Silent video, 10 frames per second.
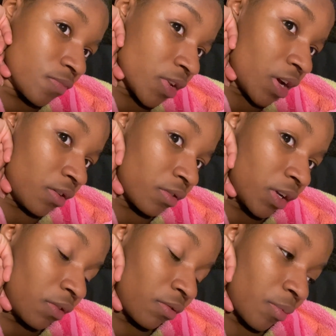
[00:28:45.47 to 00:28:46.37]
I don't
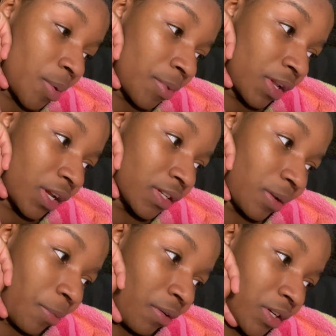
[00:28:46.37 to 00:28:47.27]
even remember the last
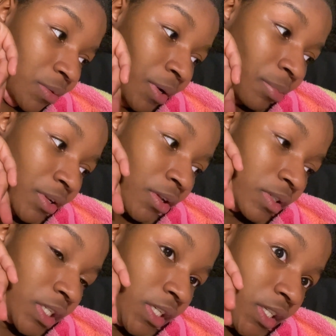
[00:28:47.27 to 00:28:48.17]
time I washed my pillow
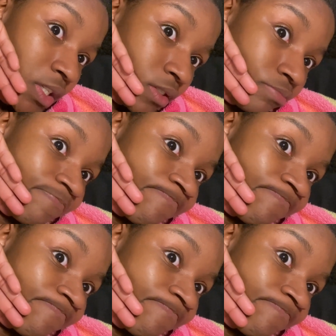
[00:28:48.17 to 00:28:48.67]
sheets.